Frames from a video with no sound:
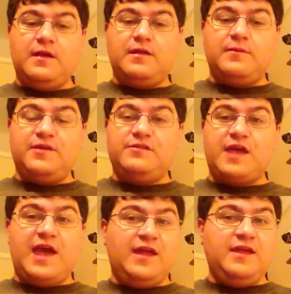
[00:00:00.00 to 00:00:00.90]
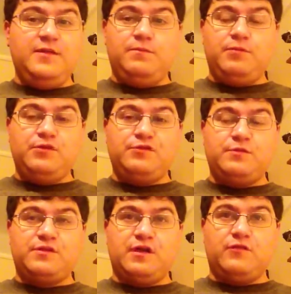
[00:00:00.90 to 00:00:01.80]
That means any boost to
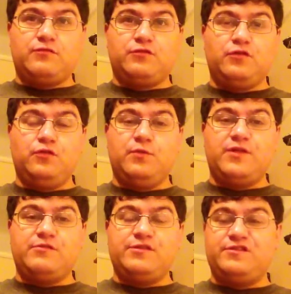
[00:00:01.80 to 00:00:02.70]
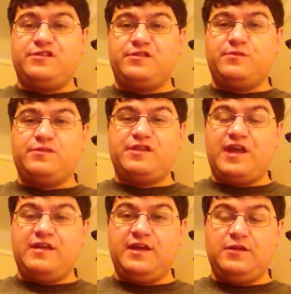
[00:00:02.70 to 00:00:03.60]
its cover at all, whether it's just
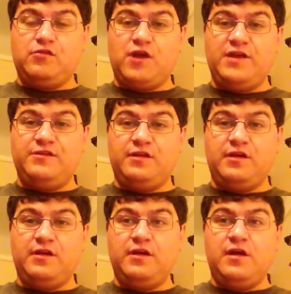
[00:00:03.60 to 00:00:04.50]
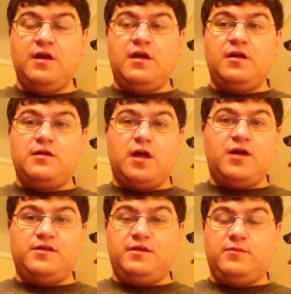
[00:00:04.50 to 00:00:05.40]
standing in a crater,
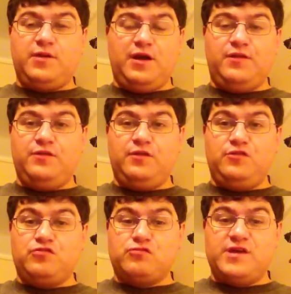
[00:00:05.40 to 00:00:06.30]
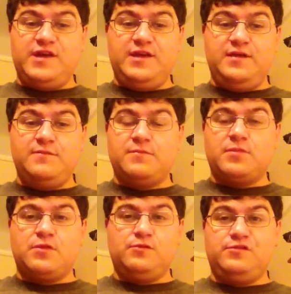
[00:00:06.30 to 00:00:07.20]
hiding behind a tree,
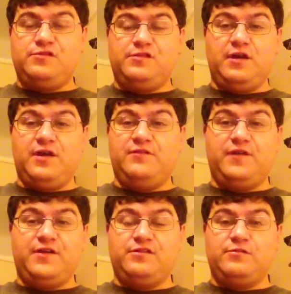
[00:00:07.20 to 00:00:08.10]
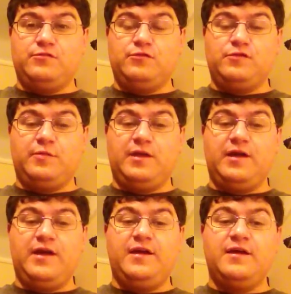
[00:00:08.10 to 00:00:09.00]
or it's just night fighting rules
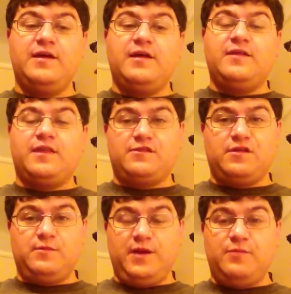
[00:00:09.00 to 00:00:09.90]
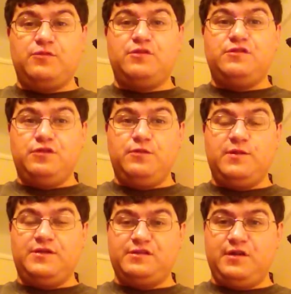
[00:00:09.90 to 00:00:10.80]
apply, that's going to be up to a
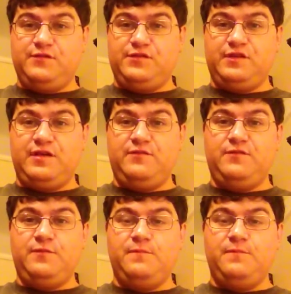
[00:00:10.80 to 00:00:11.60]
2+ cover save.